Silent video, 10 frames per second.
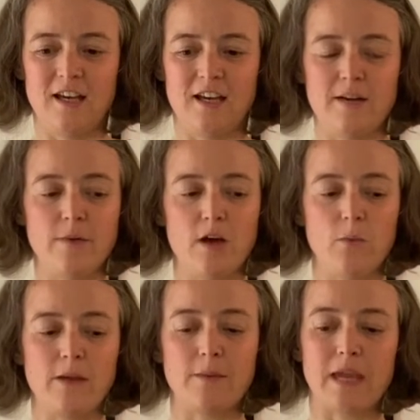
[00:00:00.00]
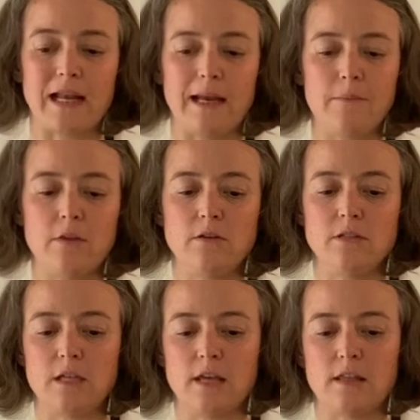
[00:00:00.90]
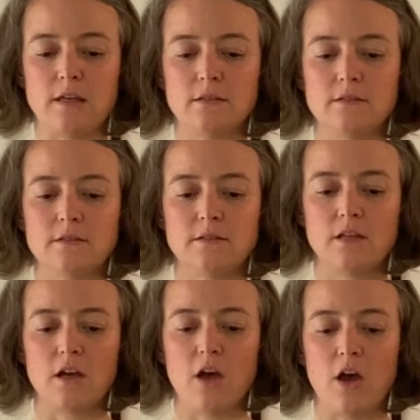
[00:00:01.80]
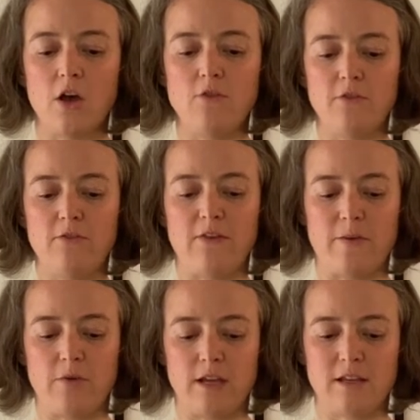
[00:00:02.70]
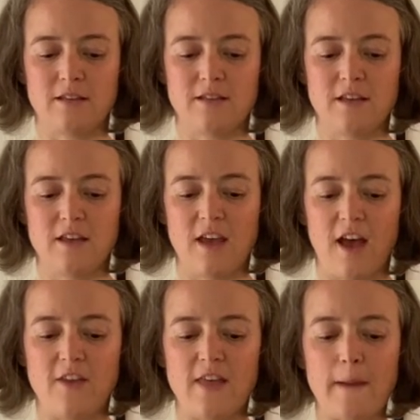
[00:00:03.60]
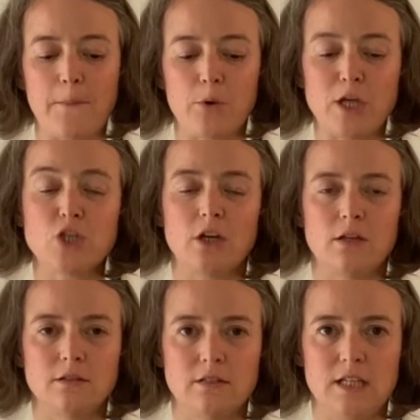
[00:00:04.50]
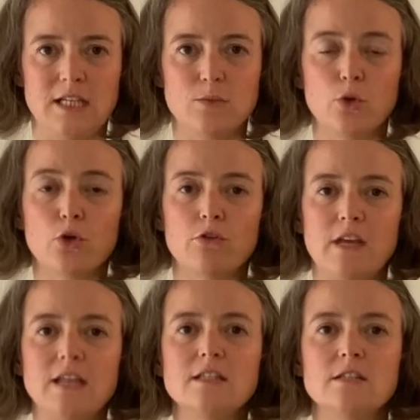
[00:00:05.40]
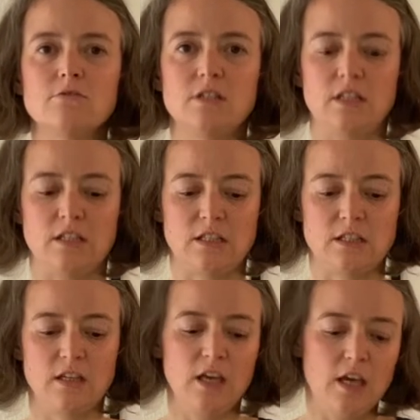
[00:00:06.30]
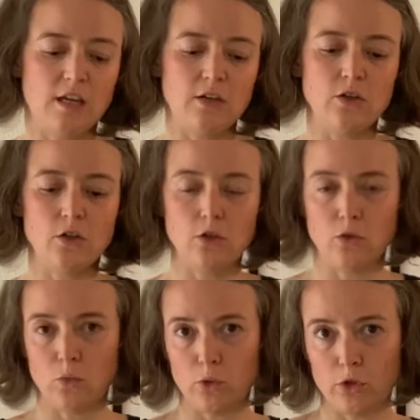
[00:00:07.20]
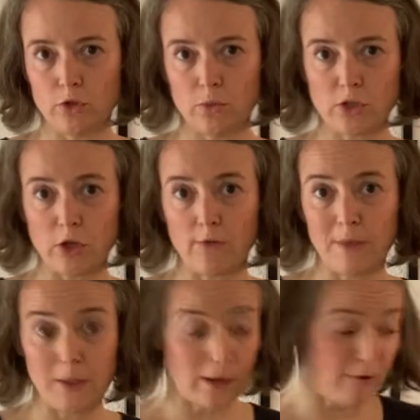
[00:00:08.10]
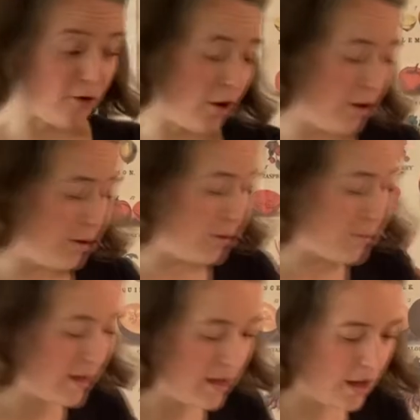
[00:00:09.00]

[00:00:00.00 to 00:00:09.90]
And we clamp those together over the fabric, and that pressure is what creates the resist. Now you can use wood, which hopefully you have at home.